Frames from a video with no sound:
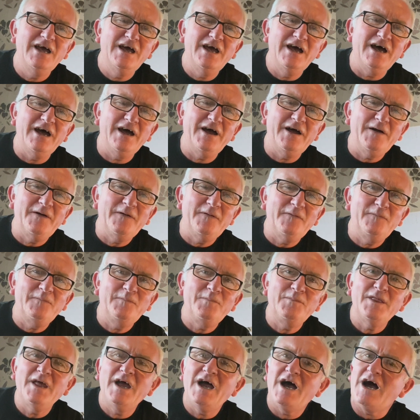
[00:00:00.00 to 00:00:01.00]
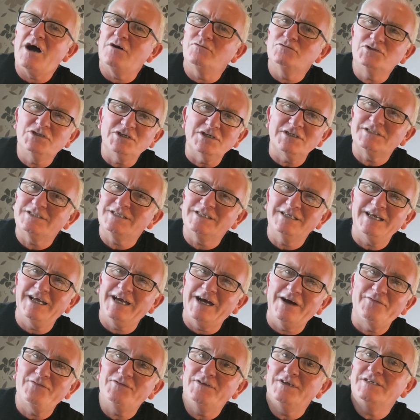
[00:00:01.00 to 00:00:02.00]
Um, I'll just see
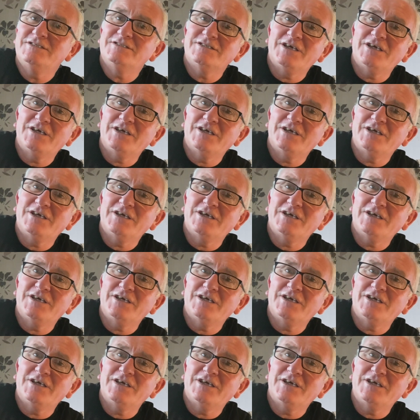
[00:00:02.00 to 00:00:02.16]
how things